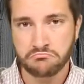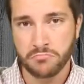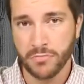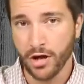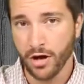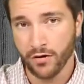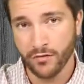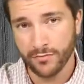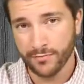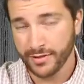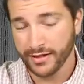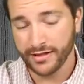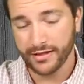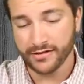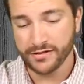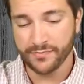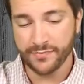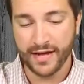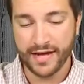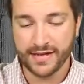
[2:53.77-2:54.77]
No, but
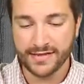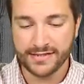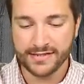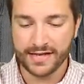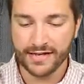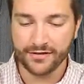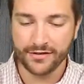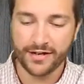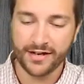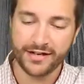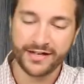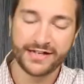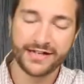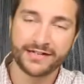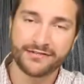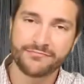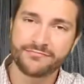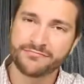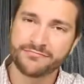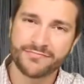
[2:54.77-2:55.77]
there's bass, and you're not
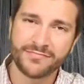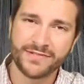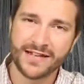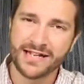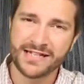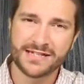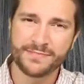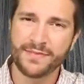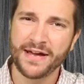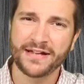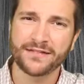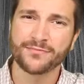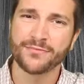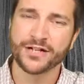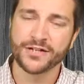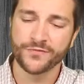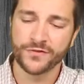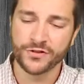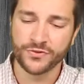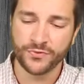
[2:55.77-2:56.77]
gonna expect
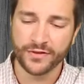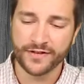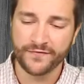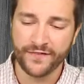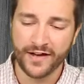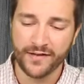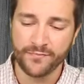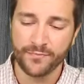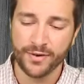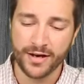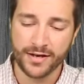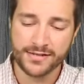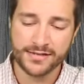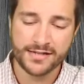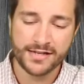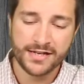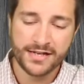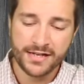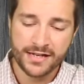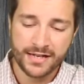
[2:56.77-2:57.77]
much for 25 bucks.